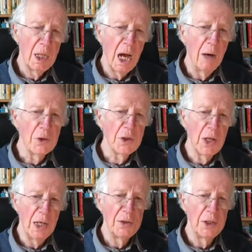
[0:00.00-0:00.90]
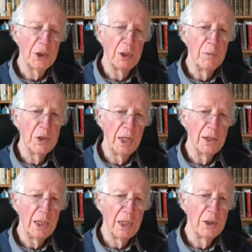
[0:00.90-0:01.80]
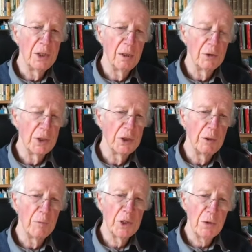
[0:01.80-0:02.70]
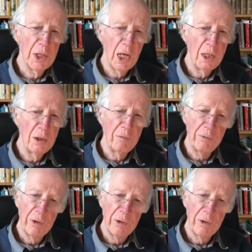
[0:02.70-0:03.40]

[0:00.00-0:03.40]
outside systems and internal systems. So the kind of